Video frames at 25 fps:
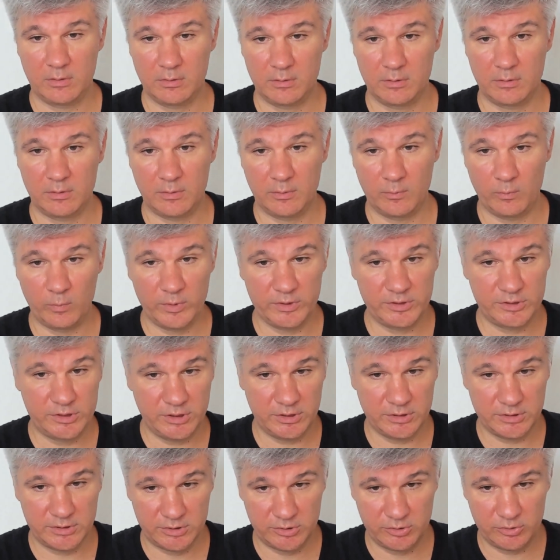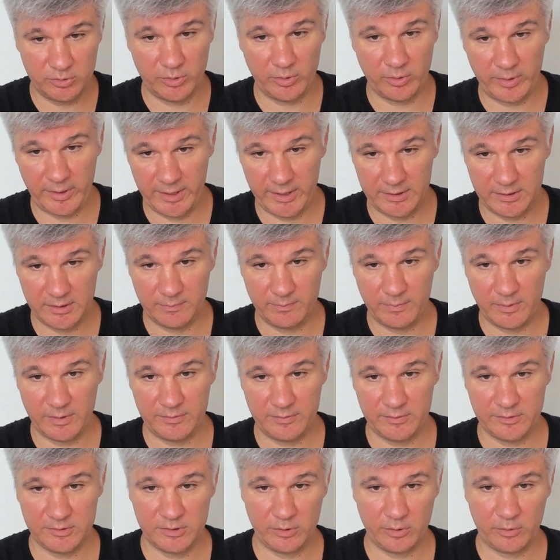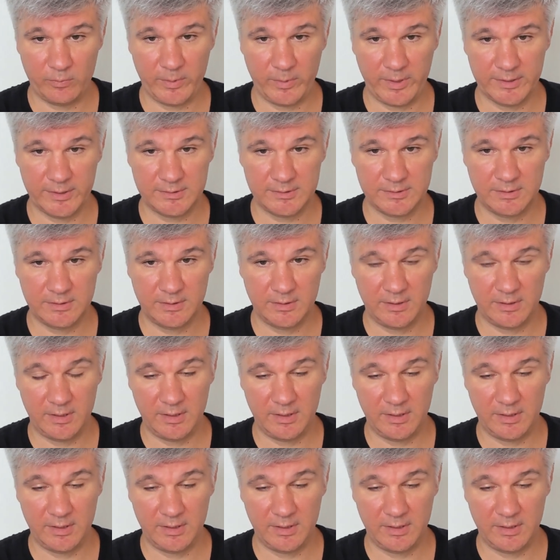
which is generated by this request,